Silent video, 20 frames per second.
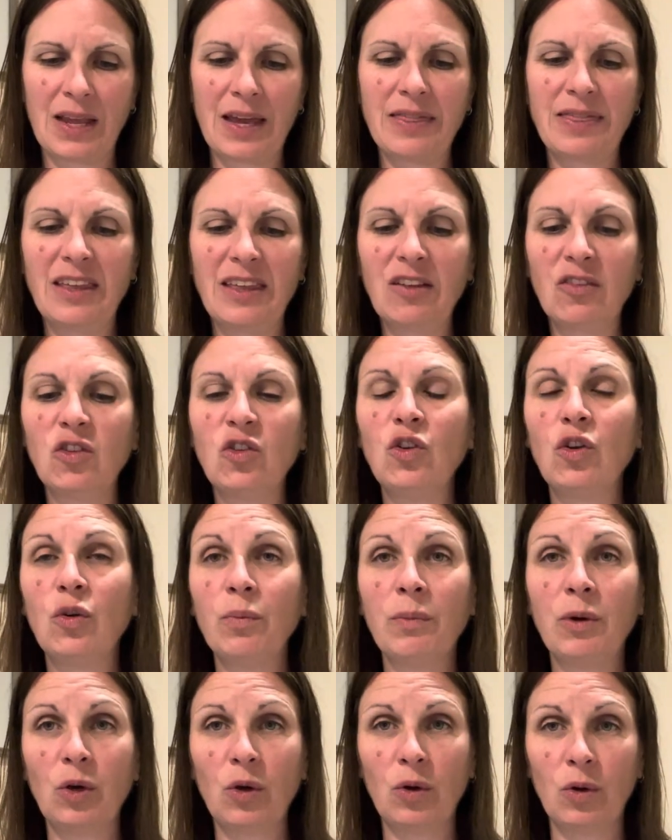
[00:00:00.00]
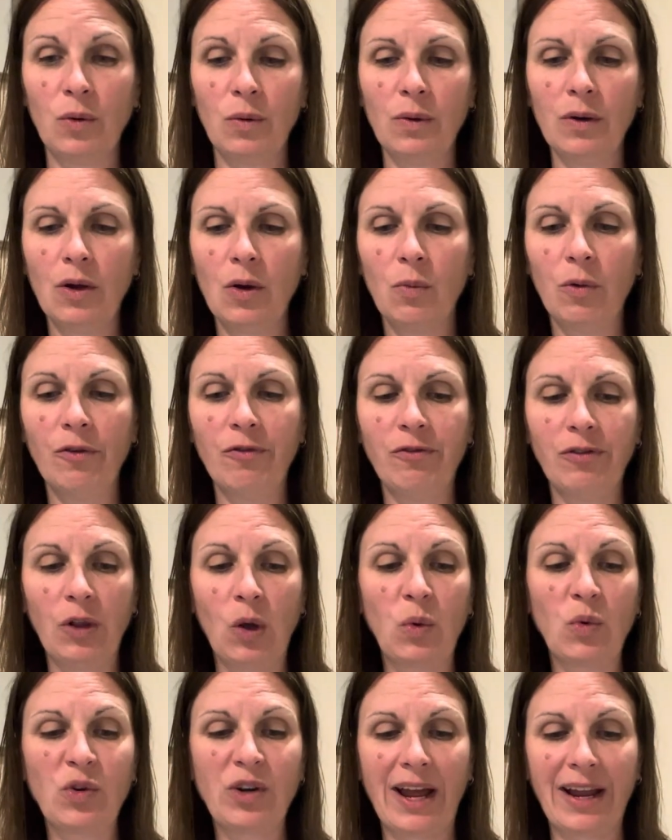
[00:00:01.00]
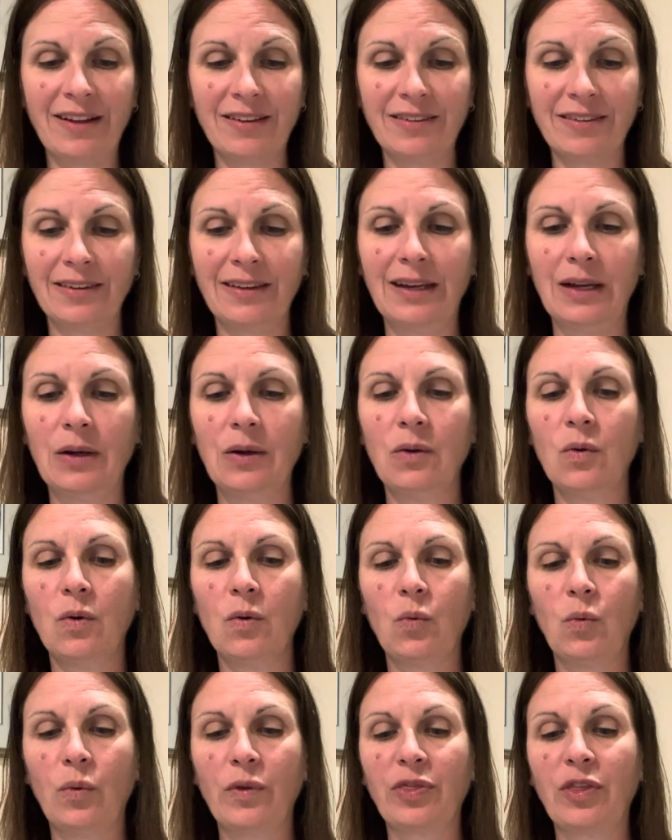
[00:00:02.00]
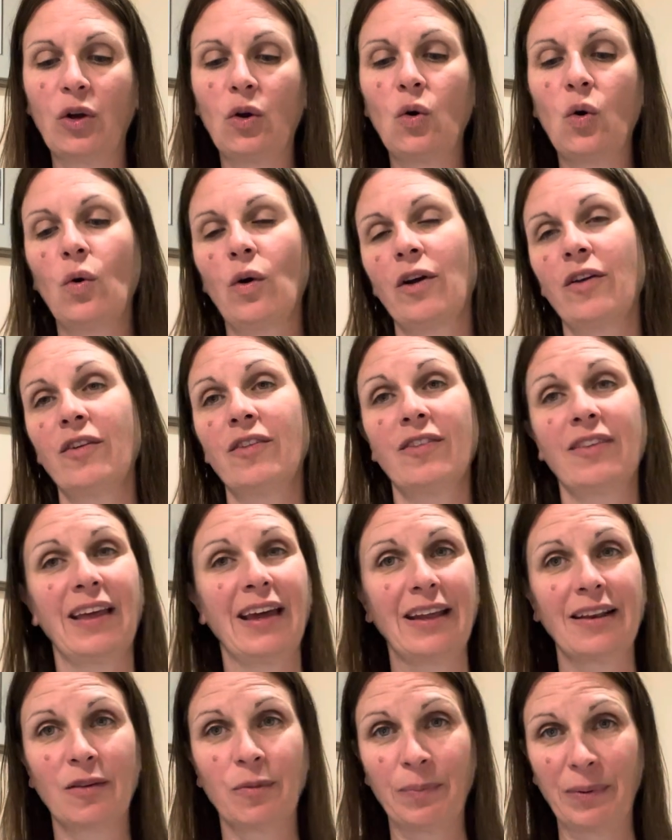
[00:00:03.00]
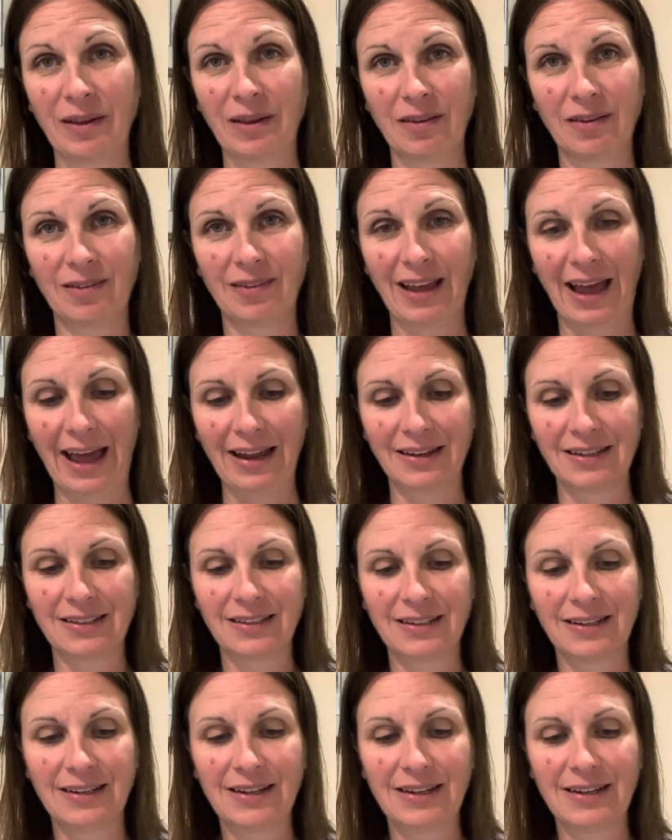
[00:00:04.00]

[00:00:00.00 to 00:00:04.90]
This new moon will flow nicely with the course that's been set.